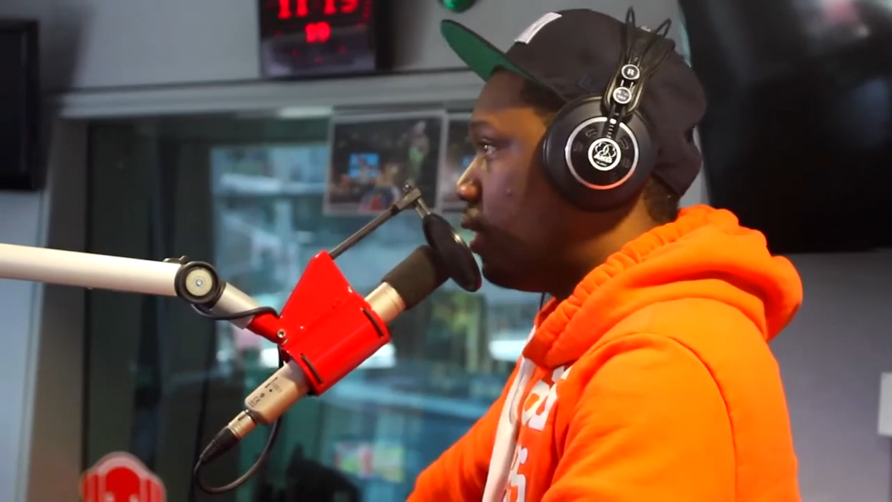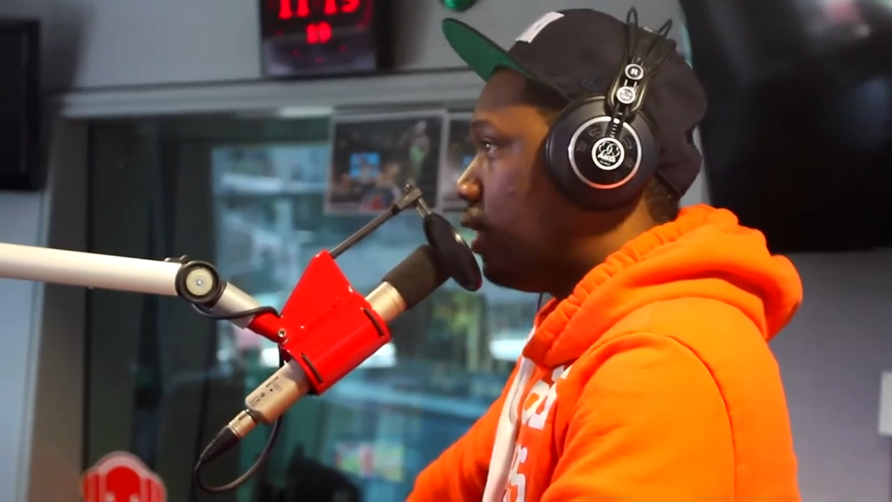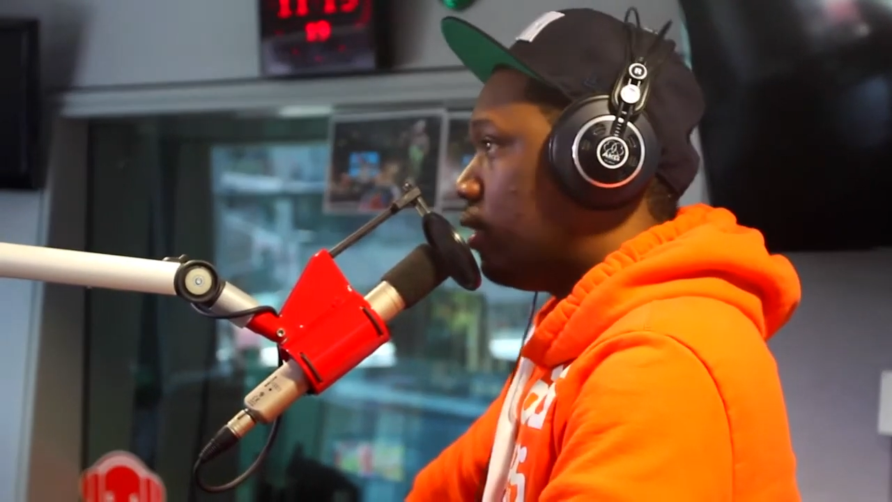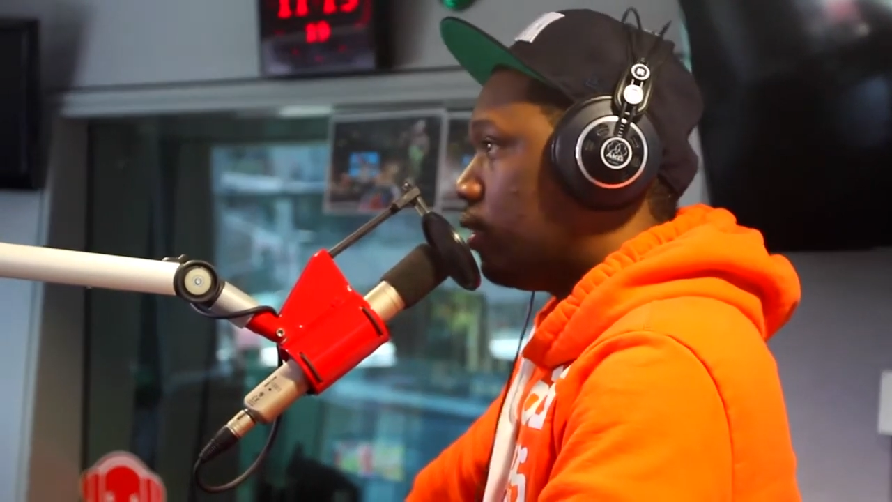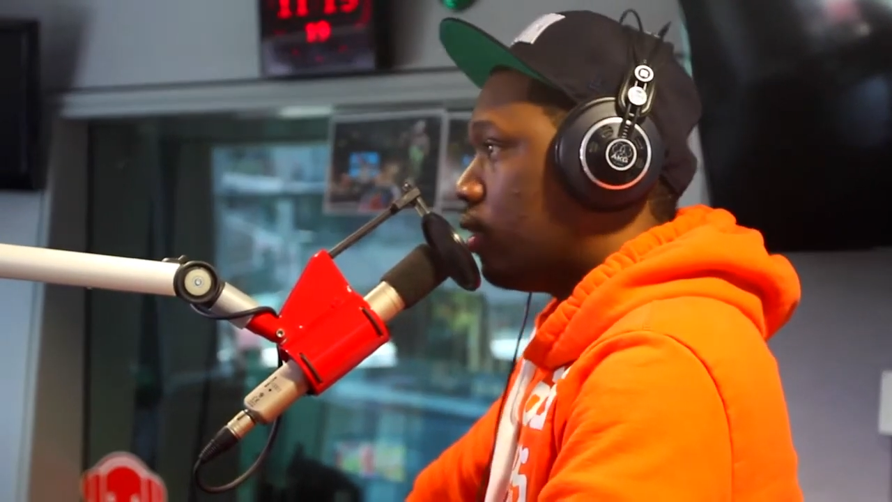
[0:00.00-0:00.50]

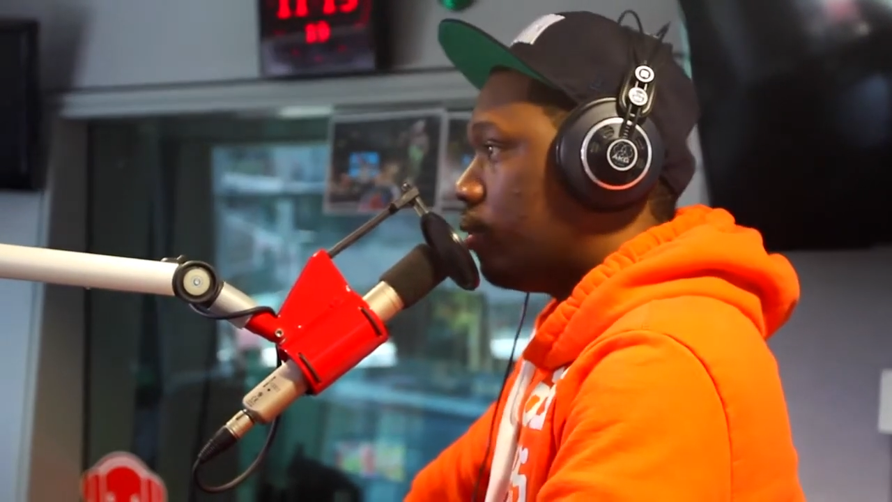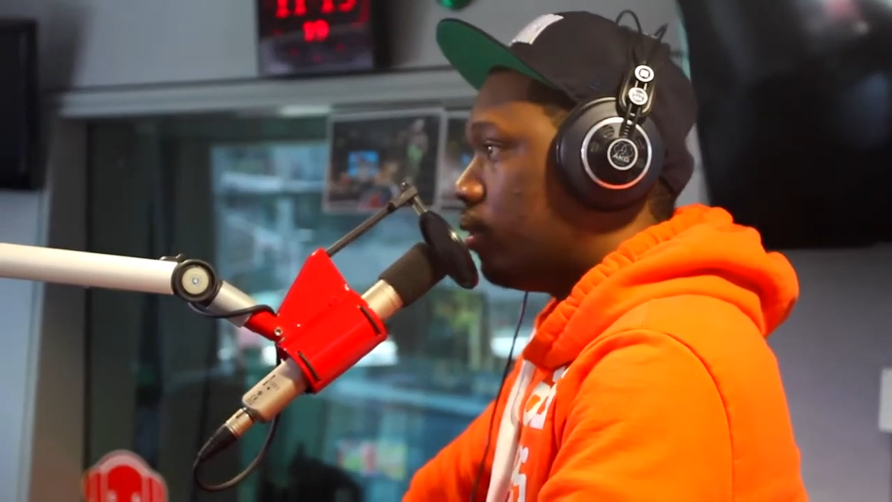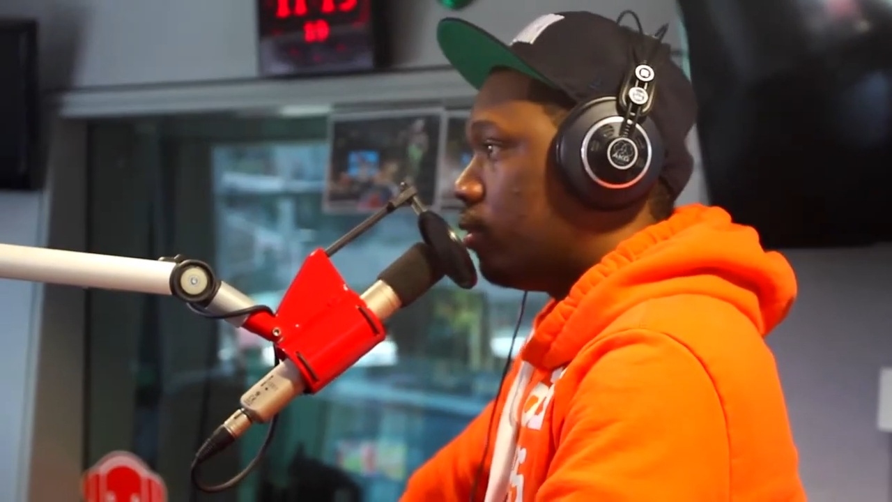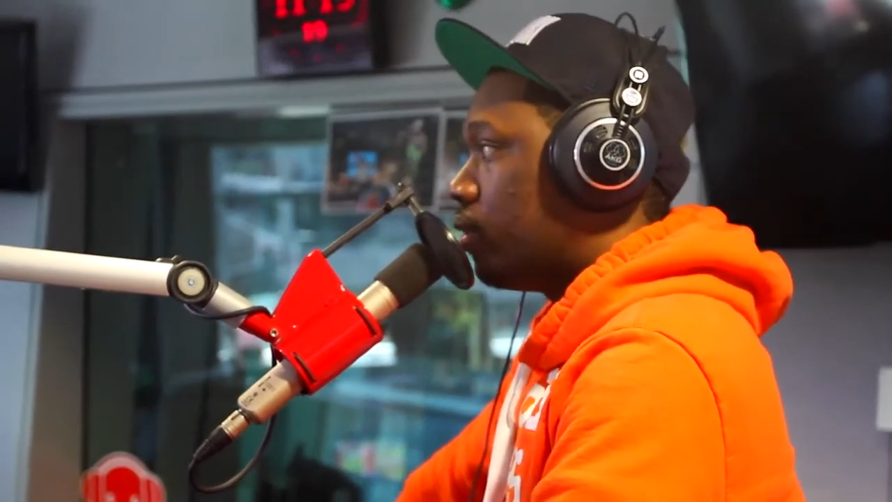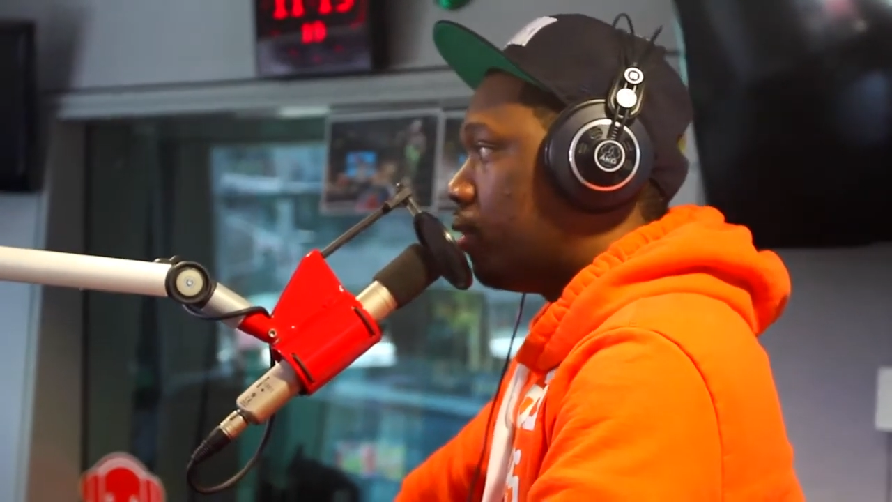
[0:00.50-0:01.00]
and
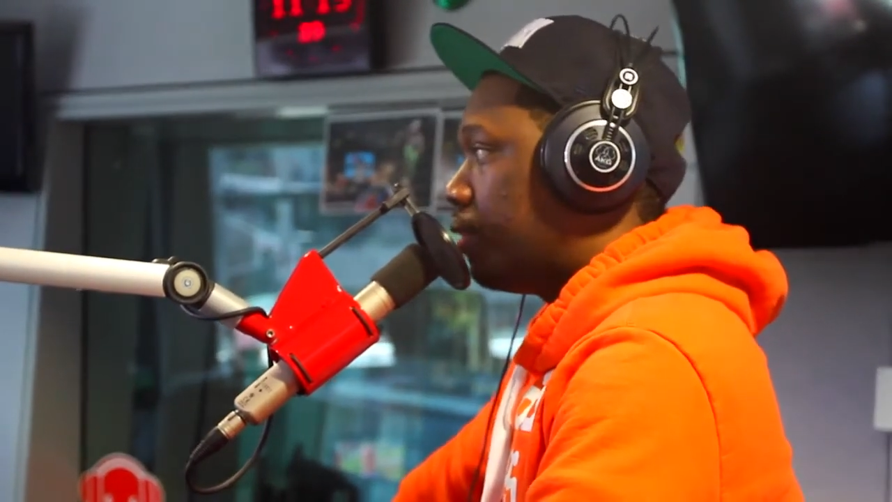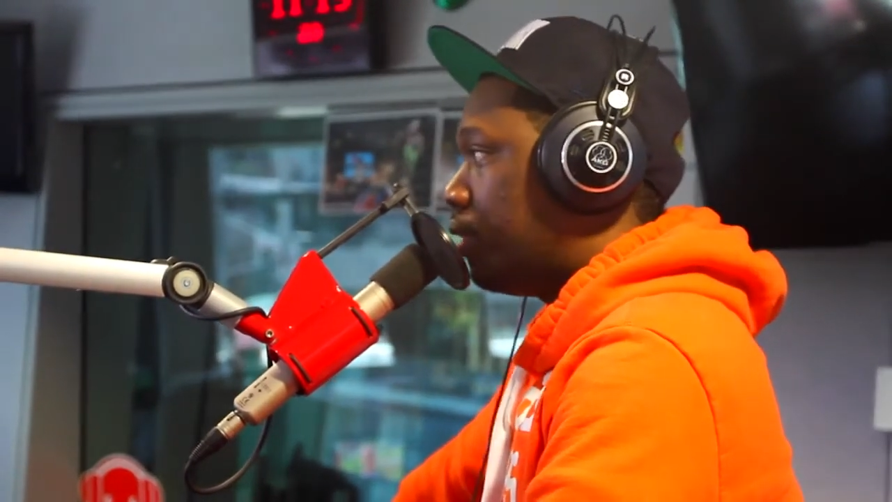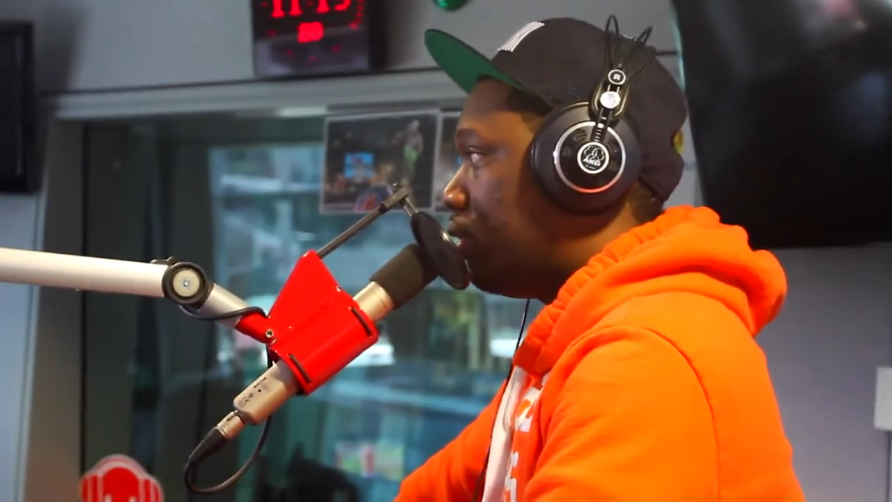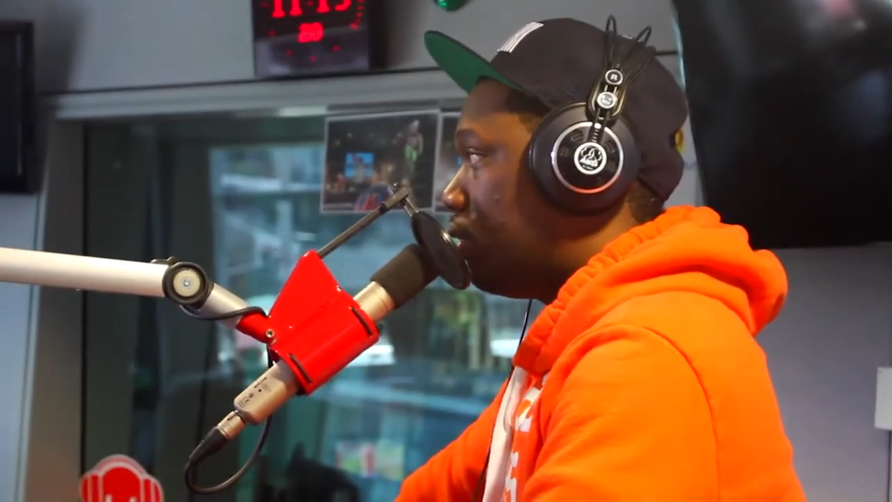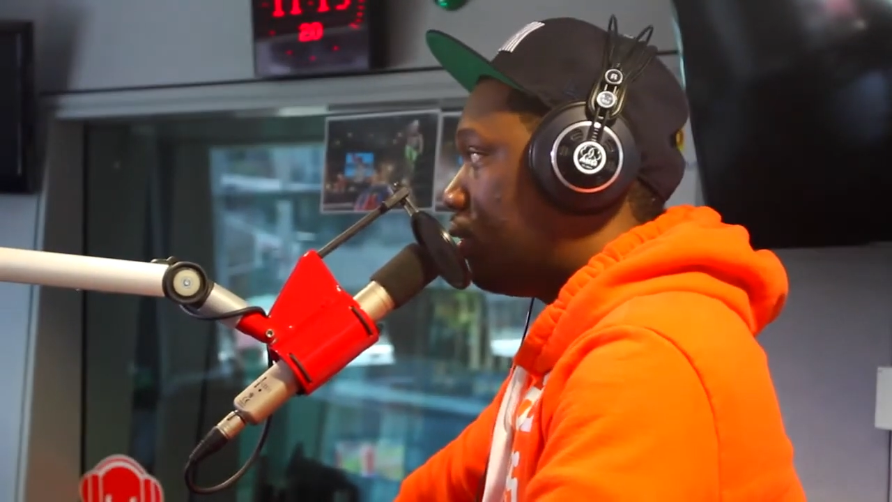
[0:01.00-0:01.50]
going
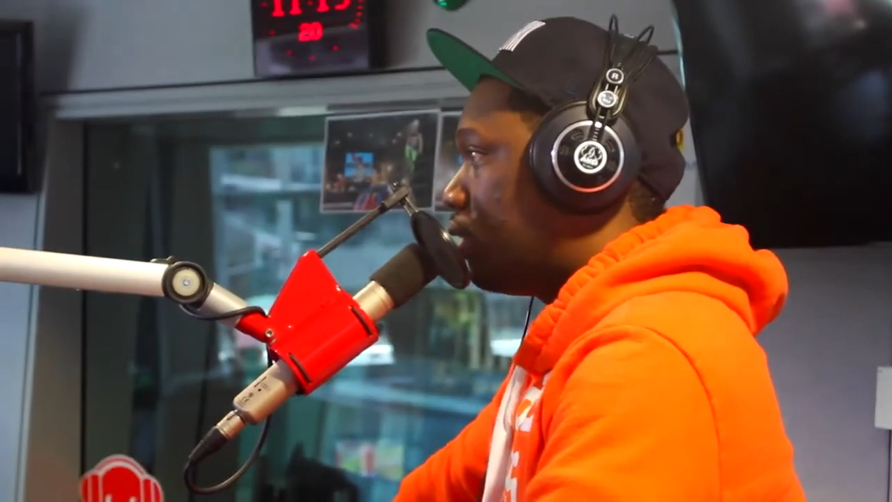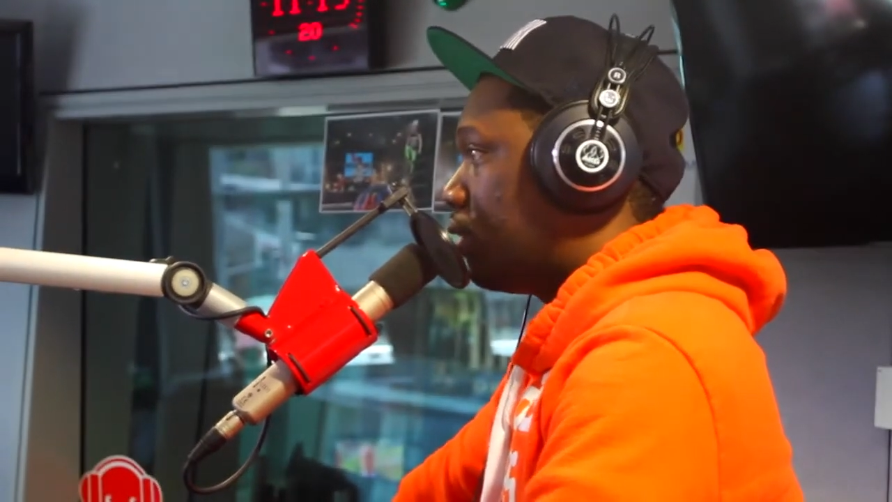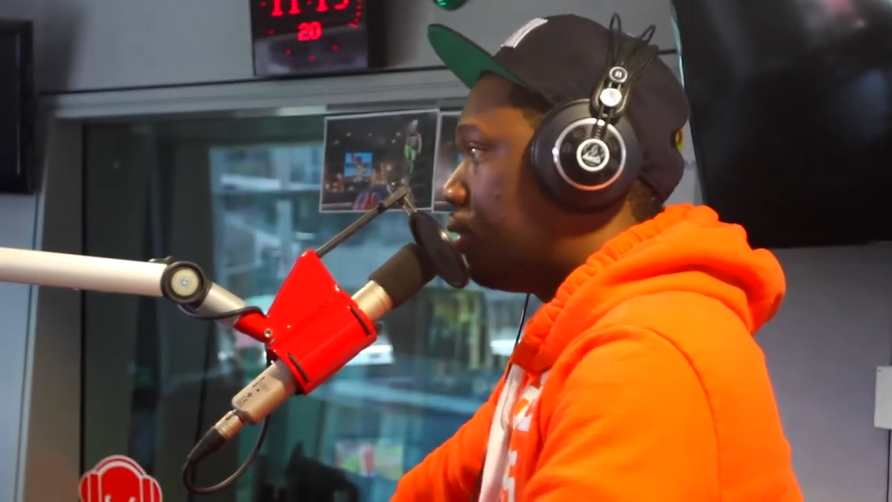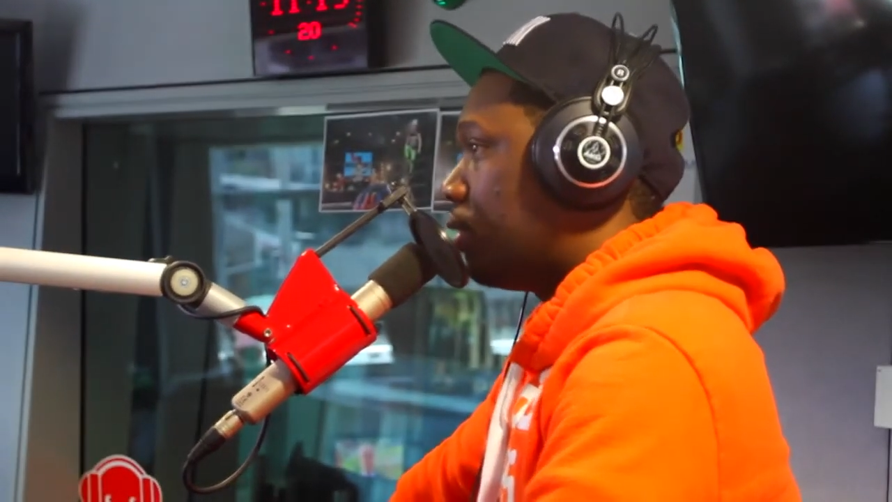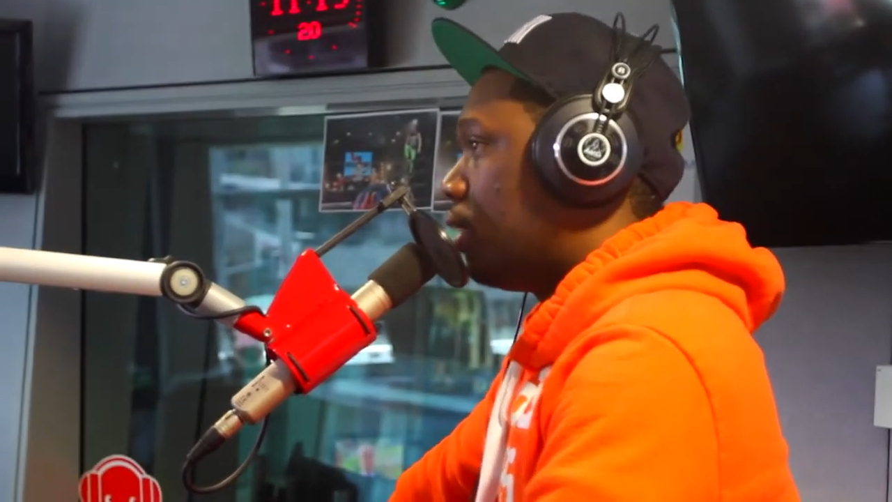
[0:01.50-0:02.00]
overseas
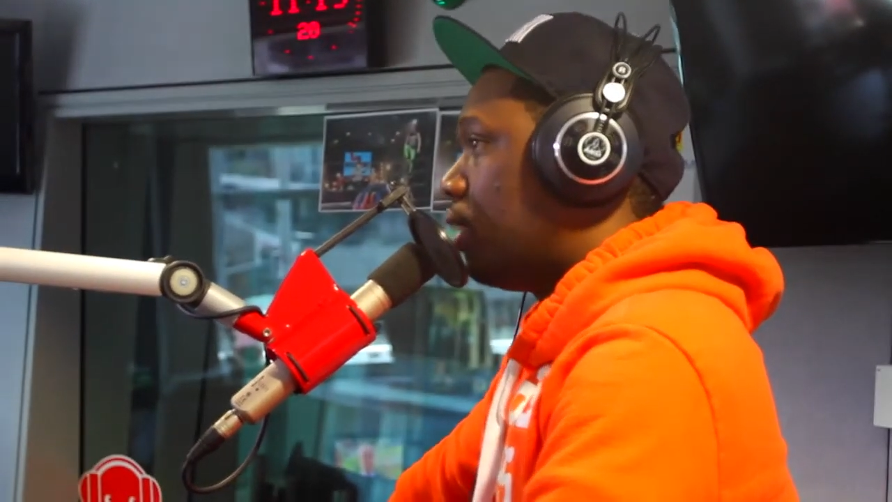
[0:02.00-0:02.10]
and